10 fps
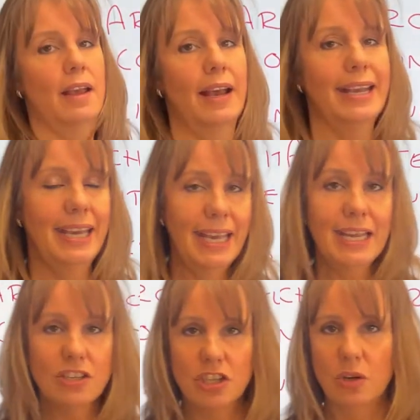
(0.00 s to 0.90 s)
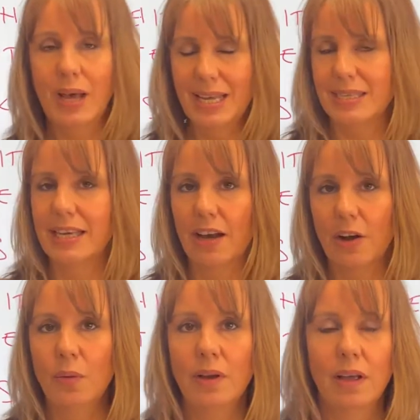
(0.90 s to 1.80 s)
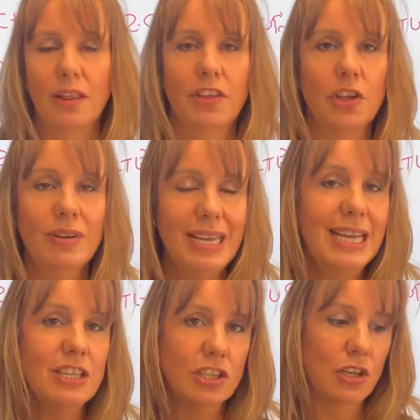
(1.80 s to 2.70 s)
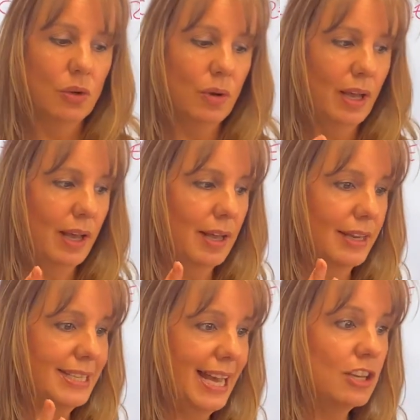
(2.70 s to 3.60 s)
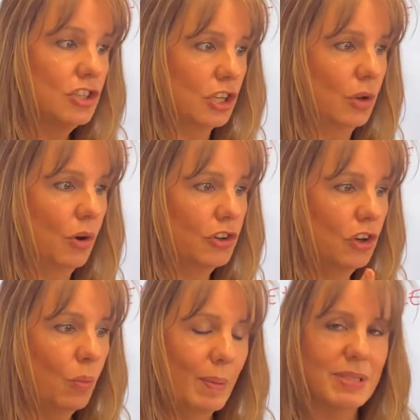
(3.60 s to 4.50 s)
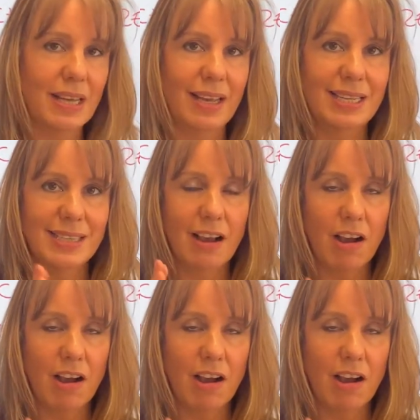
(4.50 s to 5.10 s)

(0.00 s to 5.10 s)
a key to SEO that you need to attend to on your website is the